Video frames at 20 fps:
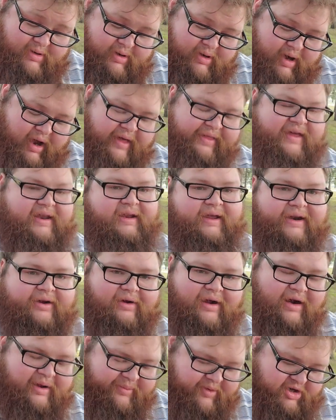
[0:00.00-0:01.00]
And then
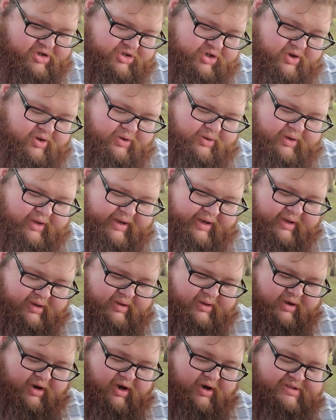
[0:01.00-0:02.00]
later on, I'm going to show you, like,
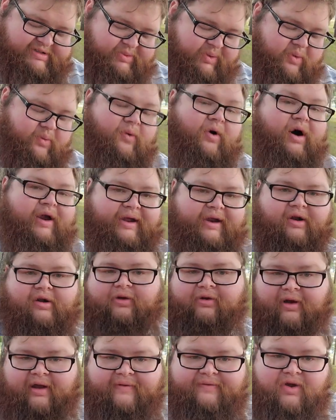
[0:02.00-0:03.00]
cards that we want in our
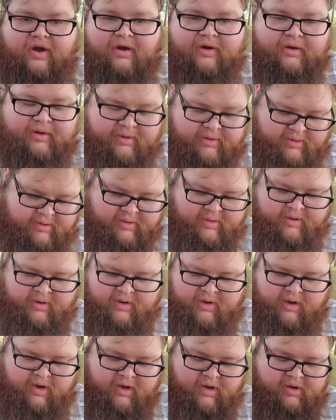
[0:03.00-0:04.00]
graveyard.
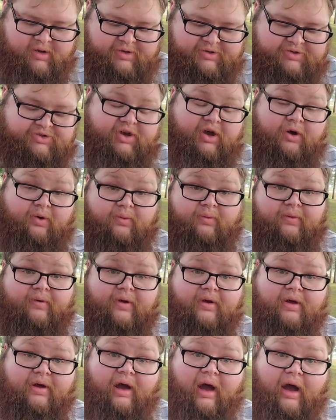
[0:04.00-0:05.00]
So,
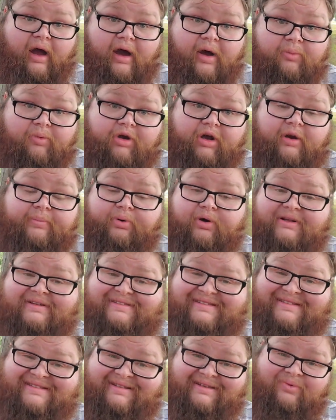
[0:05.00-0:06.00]
we're going to
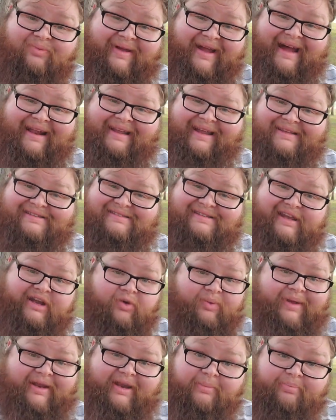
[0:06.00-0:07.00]
we got to get
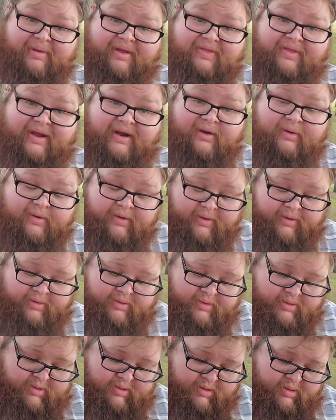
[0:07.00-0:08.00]
Stinkweed Imp in there.
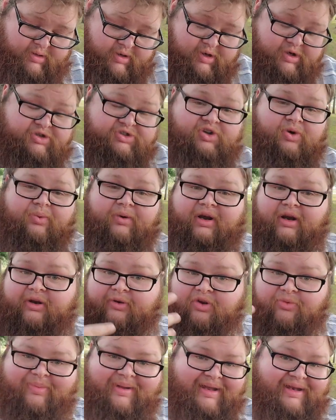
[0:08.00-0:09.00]
So we're going
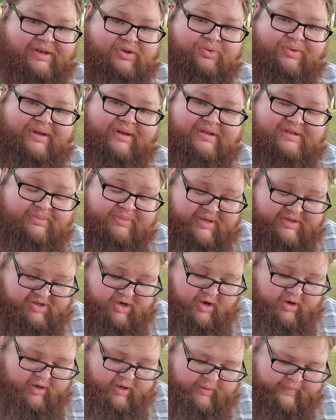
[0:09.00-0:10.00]
to be doing some
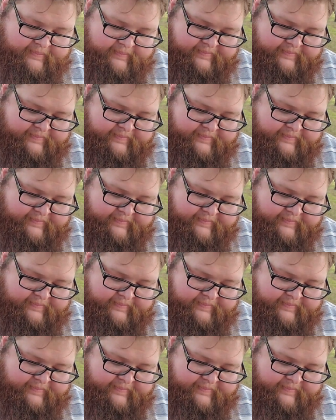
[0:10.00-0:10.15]
discarding.